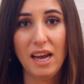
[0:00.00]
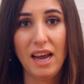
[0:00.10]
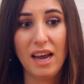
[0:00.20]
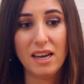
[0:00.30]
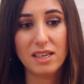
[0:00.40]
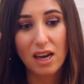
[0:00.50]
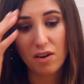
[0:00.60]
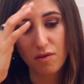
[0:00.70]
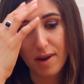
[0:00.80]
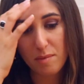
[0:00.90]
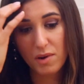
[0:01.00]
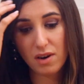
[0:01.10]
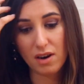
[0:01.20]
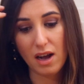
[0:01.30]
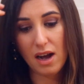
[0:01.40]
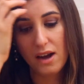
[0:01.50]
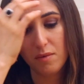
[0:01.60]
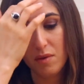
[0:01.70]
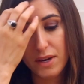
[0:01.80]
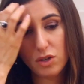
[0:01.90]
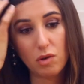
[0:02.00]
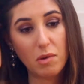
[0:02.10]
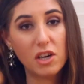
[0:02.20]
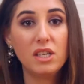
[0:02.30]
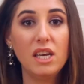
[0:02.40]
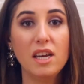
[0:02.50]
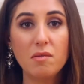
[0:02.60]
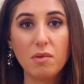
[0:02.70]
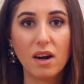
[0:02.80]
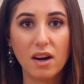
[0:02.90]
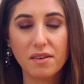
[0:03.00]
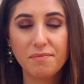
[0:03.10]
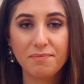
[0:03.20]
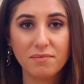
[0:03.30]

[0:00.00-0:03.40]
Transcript: And I remember we went to a martini bar